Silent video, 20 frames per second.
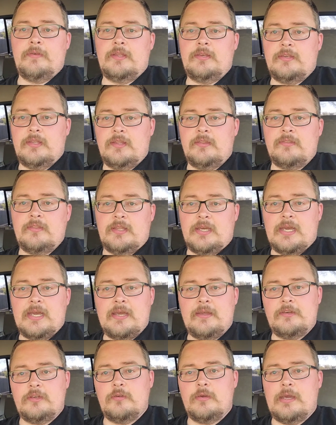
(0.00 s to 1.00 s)

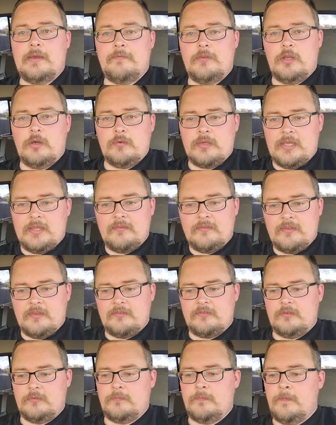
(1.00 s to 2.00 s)
an okay
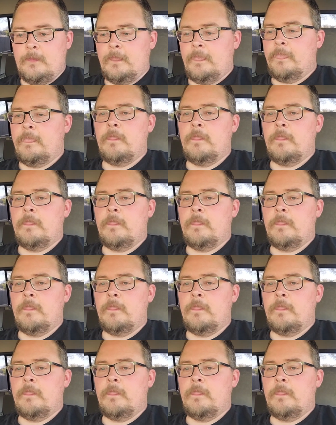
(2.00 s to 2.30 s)
system.